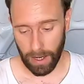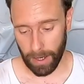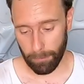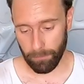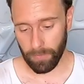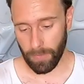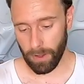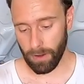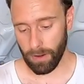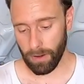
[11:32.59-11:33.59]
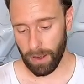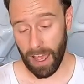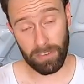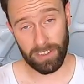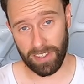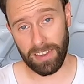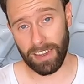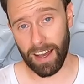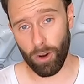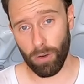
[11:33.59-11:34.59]
Um, having said
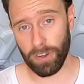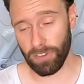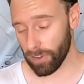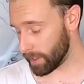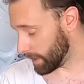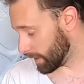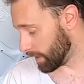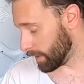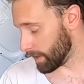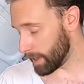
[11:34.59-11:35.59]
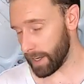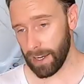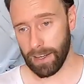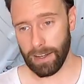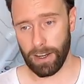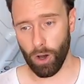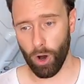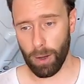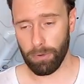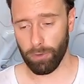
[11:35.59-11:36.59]
that, obviously in, in
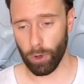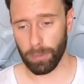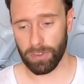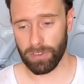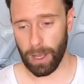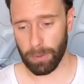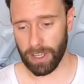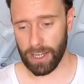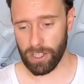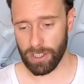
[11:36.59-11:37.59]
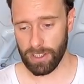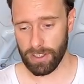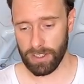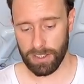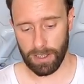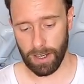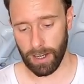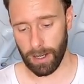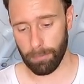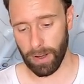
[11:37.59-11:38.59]
high performance applications
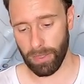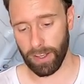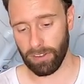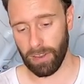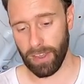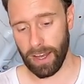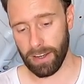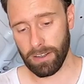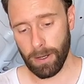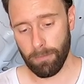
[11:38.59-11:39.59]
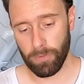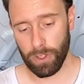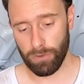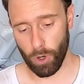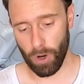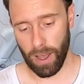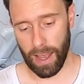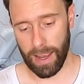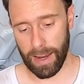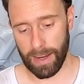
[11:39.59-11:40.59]
um, and things like that, you've got
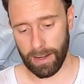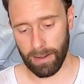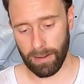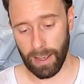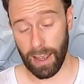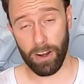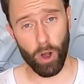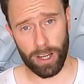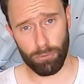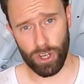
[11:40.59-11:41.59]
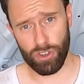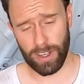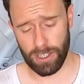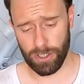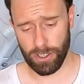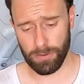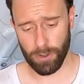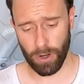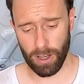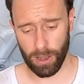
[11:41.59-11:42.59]
a, and high compression engines,
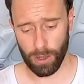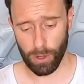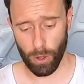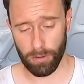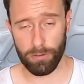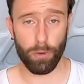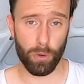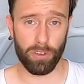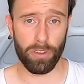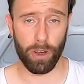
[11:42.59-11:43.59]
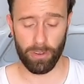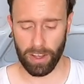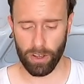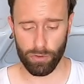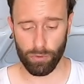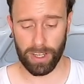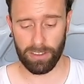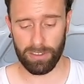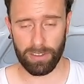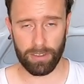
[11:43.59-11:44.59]
you've got a lot of force on those. And those
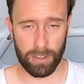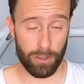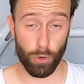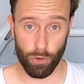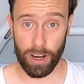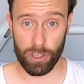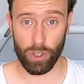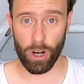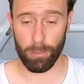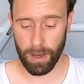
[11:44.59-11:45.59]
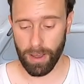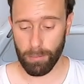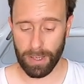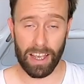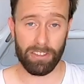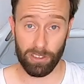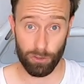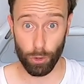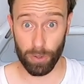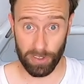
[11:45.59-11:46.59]
rings, they do a great job, the gases
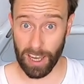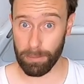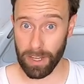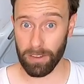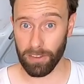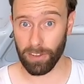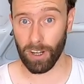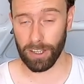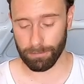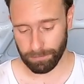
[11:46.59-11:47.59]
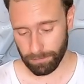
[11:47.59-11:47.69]
do escape down the side.